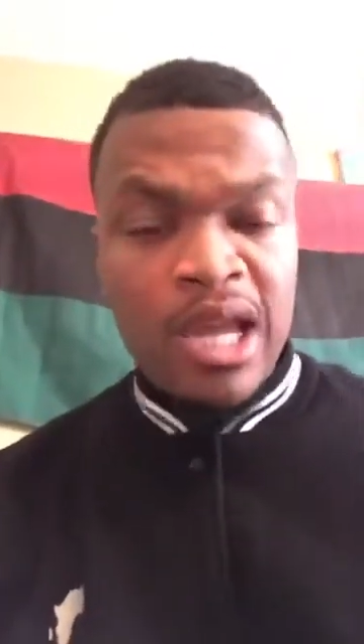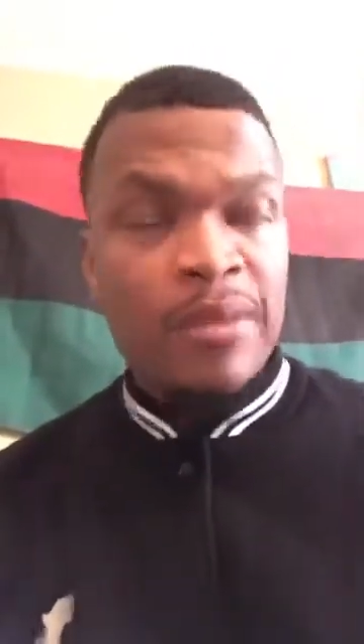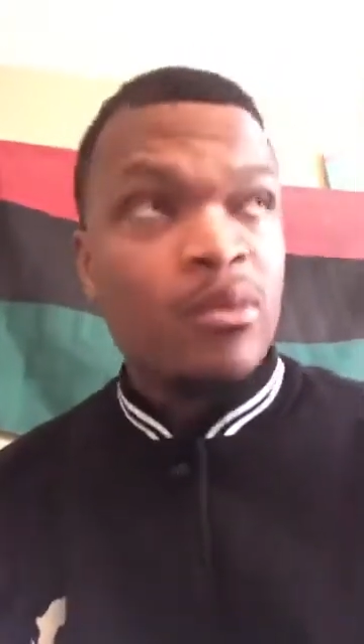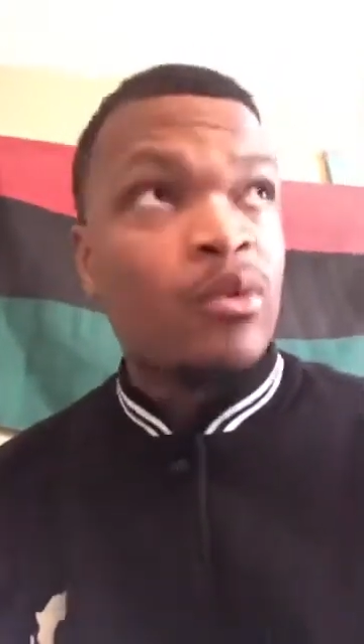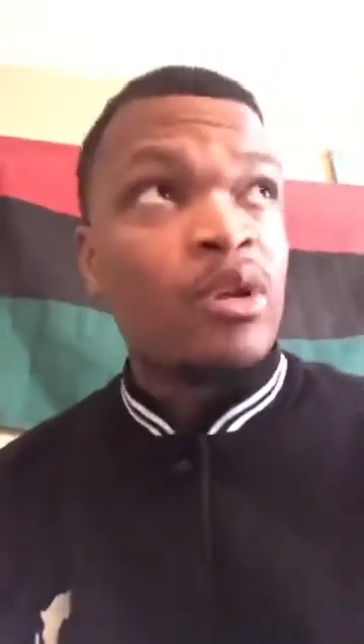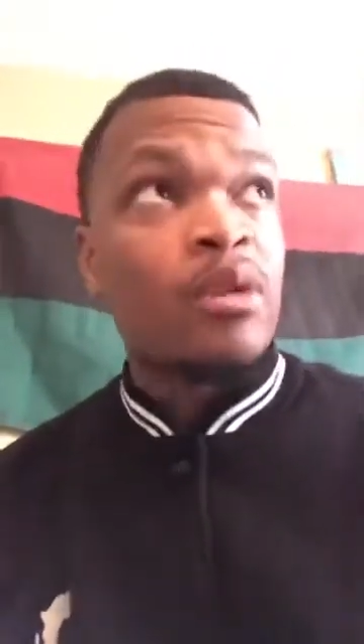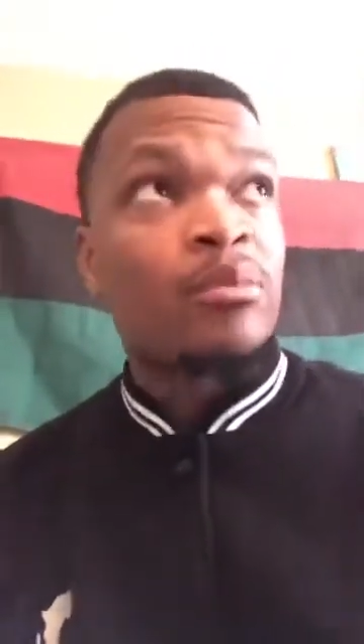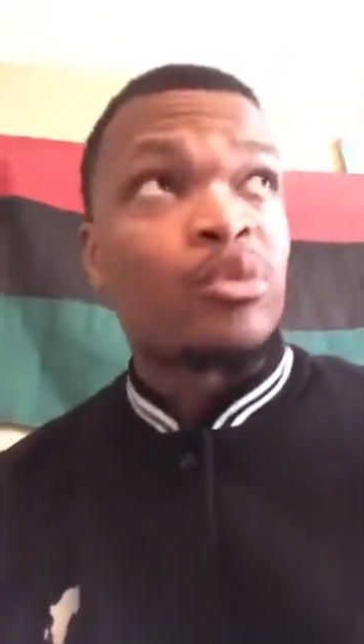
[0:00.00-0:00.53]
and
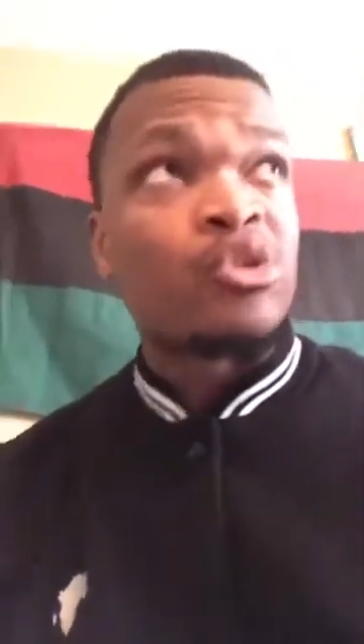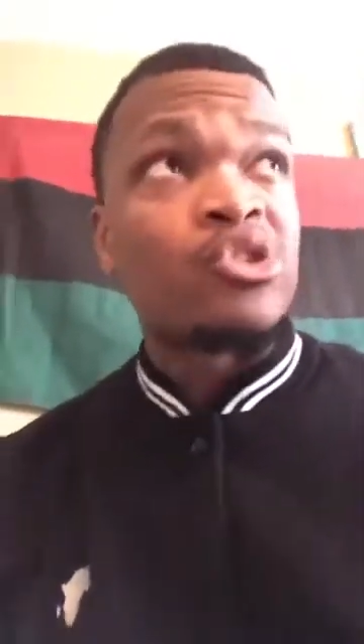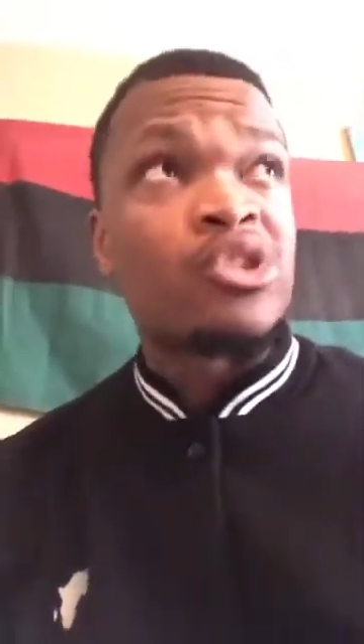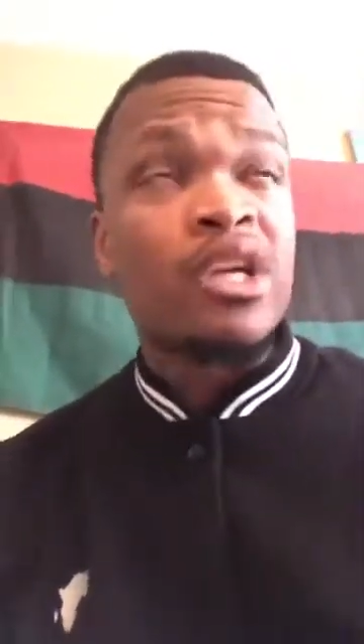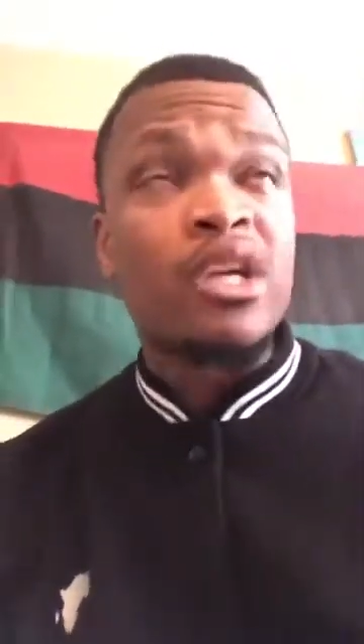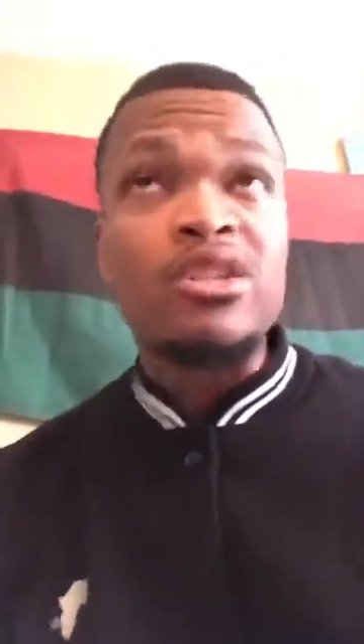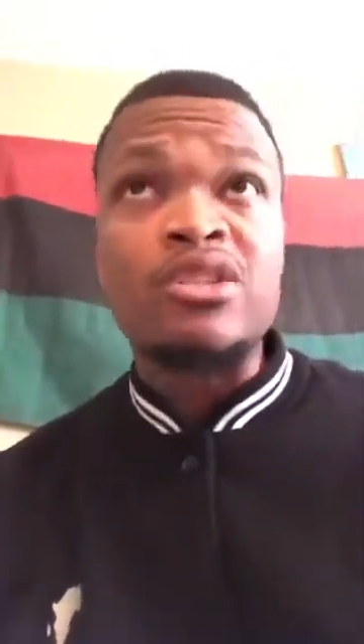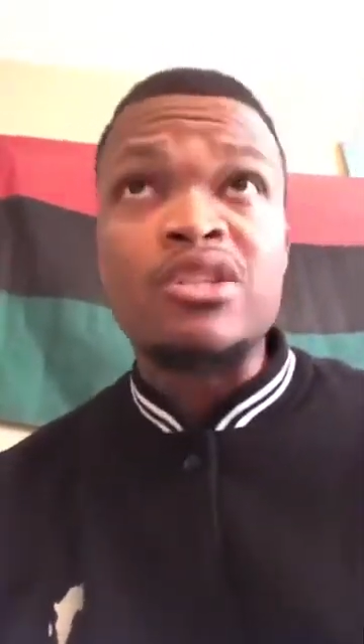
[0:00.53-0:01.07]
we
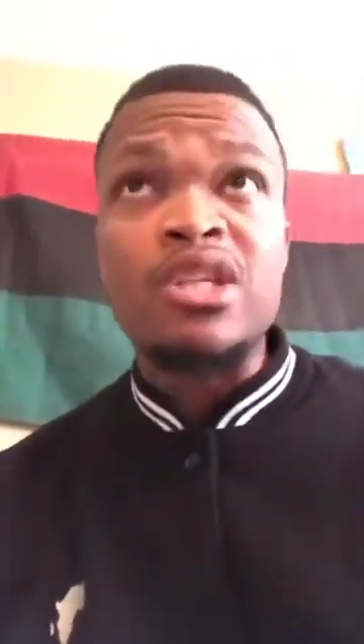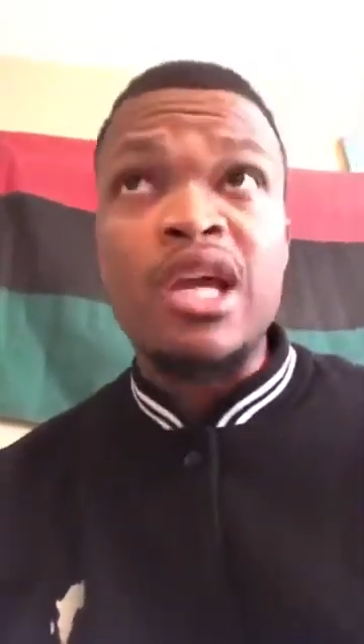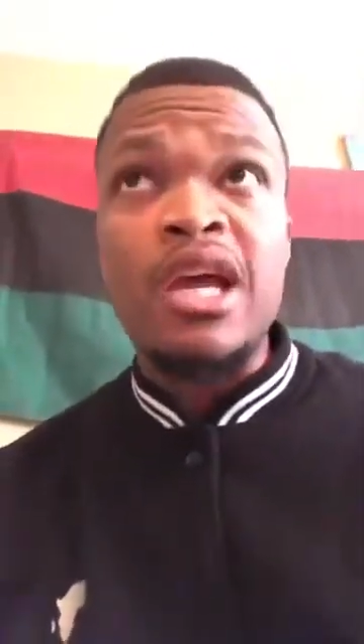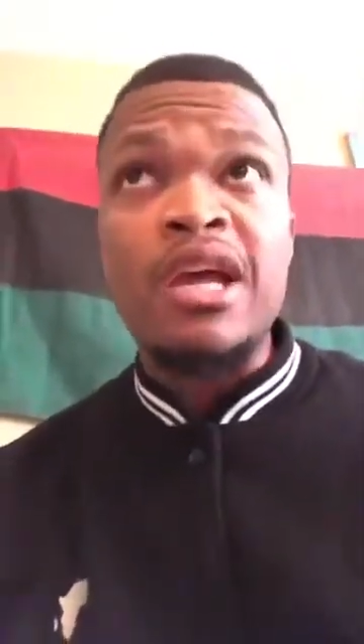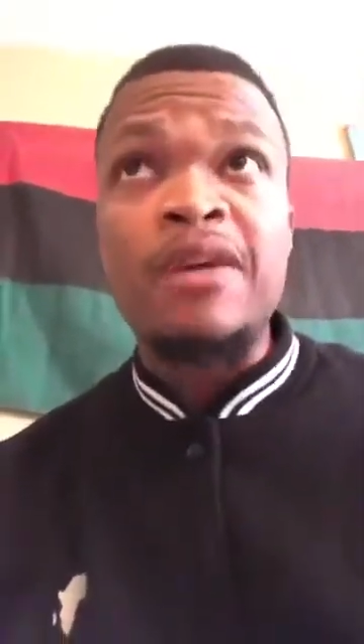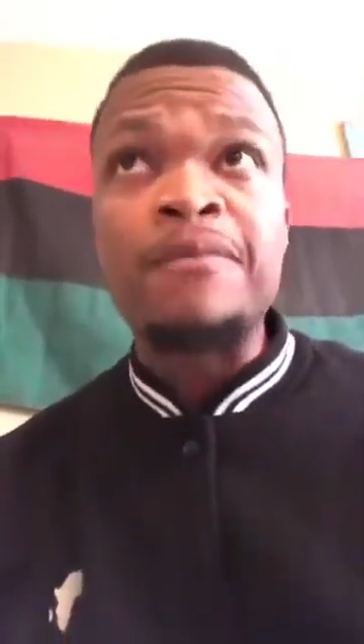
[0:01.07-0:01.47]
appreciate your time.